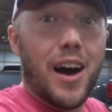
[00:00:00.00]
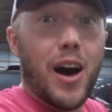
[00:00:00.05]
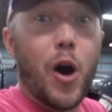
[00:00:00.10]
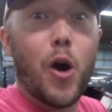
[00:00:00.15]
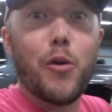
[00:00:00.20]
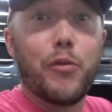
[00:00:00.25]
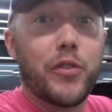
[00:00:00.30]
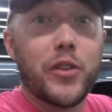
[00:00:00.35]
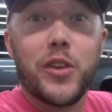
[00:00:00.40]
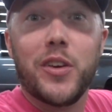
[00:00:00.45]

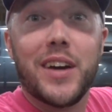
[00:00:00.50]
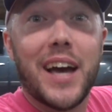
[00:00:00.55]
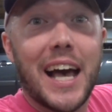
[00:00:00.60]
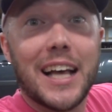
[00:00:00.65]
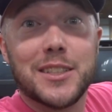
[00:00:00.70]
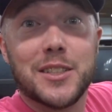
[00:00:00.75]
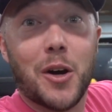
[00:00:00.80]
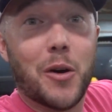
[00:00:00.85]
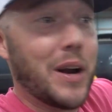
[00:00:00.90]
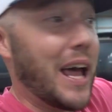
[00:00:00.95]
hopefully you
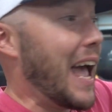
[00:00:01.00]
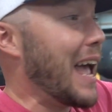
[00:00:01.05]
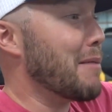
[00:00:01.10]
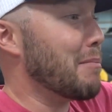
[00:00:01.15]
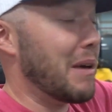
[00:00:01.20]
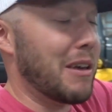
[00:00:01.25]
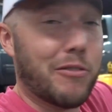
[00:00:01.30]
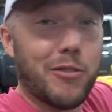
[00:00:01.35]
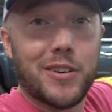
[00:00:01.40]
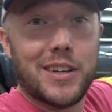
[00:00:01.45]
guys don't hate
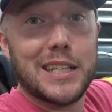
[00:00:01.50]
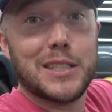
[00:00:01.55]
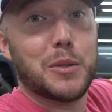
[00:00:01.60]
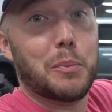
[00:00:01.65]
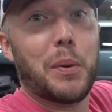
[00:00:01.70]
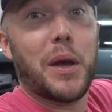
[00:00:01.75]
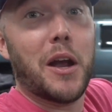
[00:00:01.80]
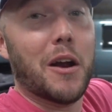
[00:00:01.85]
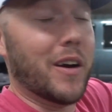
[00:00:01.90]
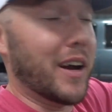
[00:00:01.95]
me for
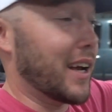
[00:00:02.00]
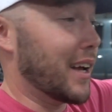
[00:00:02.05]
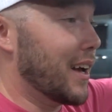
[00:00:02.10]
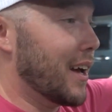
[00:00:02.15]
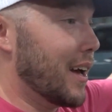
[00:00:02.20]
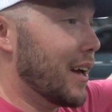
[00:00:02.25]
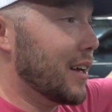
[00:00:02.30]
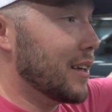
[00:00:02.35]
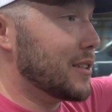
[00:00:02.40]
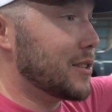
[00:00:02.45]
disappearing.
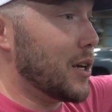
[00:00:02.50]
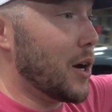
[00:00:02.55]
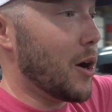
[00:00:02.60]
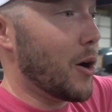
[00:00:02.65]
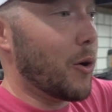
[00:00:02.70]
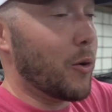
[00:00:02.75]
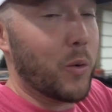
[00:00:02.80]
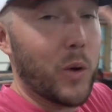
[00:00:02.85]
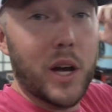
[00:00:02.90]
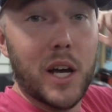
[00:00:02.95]

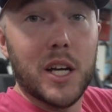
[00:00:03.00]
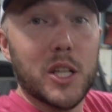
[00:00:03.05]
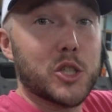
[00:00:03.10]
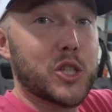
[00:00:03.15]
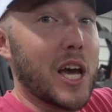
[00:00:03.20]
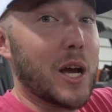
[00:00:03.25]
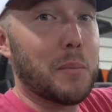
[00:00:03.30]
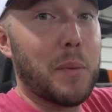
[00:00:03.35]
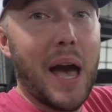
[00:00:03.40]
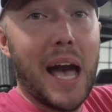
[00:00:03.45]
So
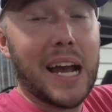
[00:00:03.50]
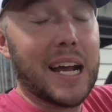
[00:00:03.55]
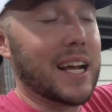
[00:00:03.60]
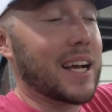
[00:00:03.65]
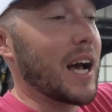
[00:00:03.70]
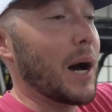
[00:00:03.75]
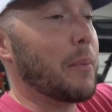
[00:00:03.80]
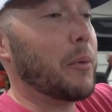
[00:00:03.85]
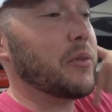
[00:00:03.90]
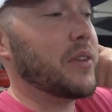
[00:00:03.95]
check back in a
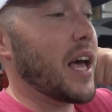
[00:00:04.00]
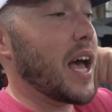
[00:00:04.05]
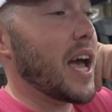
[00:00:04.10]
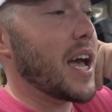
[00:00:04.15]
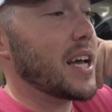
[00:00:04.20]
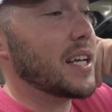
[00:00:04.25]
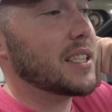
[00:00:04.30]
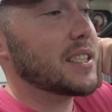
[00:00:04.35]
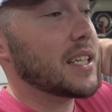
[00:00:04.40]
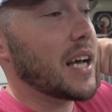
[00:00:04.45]
couple
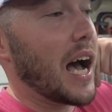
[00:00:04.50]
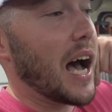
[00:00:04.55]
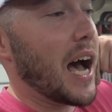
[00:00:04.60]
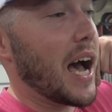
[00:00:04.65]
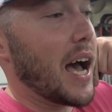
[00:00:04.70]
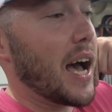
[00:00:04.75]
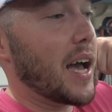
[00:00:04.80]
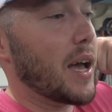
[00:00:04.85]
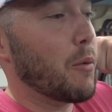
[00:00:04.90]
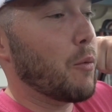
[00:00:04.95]
days.
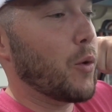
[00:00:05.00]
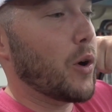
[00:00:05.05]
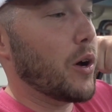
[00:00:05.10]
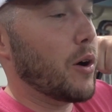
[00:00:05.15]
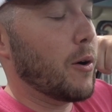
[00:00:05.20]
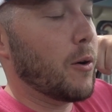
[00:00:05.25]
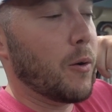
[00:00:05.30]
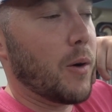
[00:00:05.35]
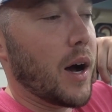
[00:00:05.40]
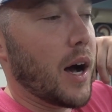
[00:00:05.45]
I
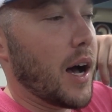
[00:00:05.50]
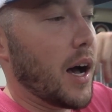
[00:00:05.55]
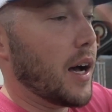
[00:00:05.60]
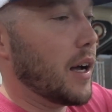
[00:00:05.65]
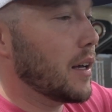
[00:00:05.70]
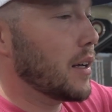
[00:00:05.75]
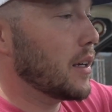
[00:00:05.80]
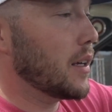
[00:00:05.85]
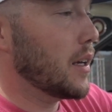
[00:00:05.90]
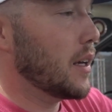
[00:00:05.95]
will
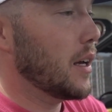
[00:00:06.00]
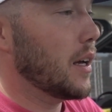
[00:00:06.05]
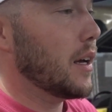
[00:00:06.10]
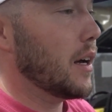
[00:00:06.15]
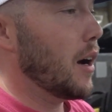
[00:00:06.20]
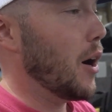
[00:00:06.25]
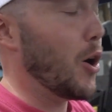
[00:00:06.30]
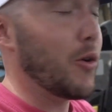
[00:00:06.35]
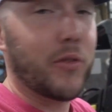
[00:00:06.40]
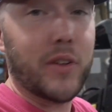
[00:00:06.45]

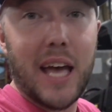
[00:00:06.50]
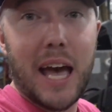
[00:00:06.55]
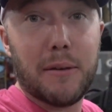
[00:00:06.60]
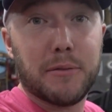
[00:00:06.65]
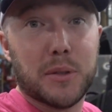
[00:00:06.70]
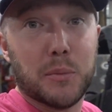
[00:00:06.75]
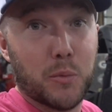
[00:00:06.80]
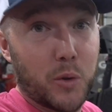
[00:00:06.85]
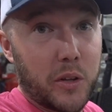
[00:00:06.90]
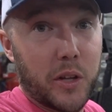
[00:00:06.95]
hopefully
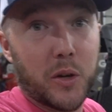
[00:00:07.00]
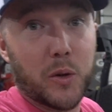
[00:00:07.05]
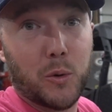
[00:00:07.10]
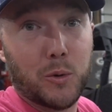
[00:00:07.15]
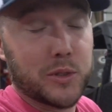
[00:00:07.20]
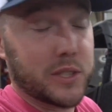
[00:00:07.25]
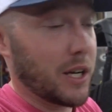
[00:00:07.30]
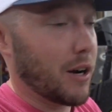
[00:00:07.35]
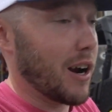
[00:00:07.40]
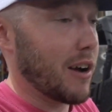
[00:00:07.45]
have some really
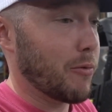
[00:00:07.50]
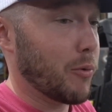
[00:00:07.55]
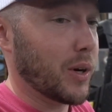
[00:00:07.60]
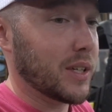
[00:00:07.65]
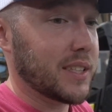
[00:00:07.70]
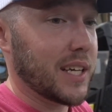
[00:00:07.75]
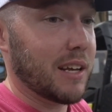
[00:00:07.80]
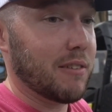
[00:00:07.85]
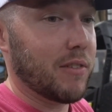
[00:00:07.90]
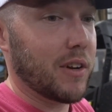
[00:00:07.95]
cool CRF
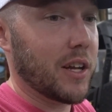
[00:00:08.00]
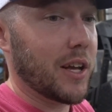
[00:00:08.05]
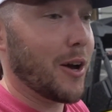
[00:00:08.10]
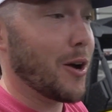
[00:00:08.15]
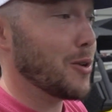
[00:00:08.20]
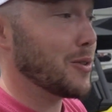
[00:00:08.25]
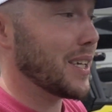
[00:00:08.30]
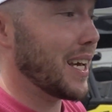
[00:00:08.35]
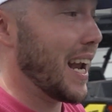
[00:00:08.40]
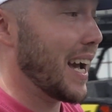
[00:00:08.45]
110
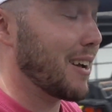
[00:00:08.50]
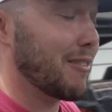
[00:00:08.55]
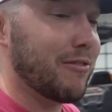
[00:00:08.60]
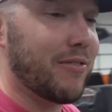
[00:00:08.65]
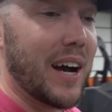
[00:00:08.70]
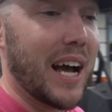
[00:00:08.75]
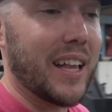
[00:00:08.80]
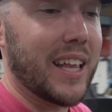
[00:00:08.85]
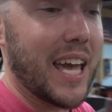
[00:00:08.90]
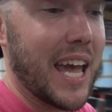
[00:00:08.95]
videos, and I can
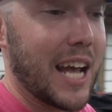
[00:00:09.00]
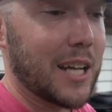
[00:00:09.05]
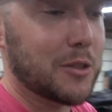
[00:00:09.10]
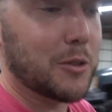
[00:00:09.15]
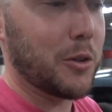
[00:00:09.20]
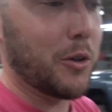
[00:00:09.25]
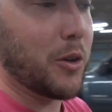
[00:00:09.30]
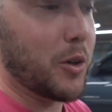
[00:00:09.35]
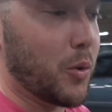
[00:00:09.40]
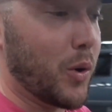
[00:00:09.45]
finally
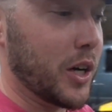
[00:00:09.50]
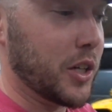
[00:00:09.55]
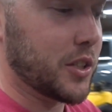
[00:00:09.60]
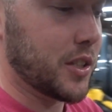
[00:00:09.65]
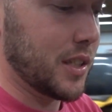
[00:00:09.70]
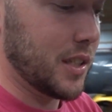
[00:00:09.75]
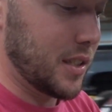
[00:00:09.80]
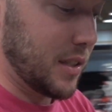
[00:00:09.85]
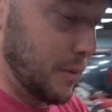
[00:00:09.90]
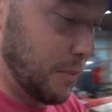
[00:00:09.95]
answer your
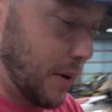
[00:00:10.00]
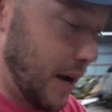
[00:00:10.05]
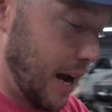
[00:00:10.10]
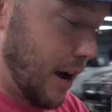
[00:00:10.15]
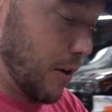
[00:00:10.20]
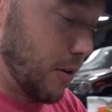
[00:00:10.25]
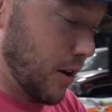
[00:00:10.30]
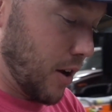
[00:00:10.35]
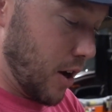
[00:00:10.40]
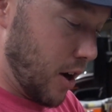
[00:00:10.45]
questions
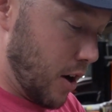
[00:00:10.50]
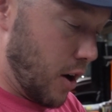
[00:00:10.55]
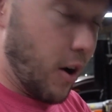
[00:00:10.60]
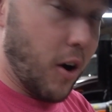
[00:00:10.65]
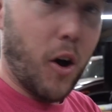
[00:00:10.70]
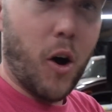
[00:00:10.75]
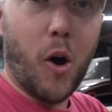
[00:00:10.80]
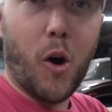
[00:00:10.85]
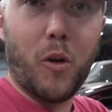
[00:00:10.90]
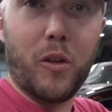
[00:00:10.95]
about
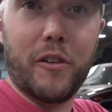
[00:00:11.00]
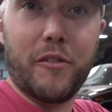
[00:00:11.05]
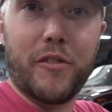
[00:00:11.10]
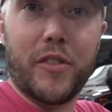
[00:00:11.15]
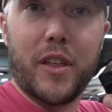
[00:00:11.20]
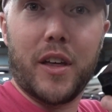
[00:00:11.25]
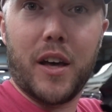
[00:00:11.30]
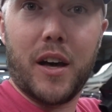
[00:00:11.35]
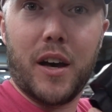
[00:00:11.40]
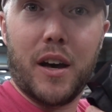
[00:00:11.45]
all of
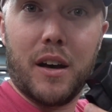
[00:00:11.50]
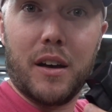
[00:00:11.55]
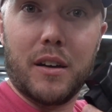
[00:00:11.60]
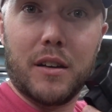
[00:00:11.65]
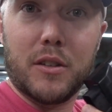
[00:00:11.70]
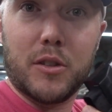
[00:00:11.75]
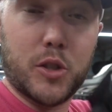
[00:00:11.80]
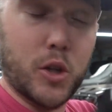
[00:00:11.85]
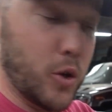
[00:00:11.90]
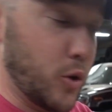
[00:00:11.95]
the
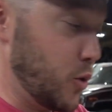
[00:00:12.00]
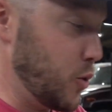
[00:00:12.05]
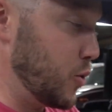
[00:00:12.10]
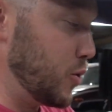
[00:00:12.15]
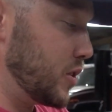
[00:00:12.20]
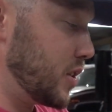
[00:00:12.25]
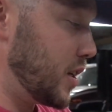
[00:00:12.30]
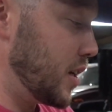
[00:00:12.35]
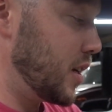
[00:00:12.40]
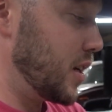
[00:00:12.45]
tunes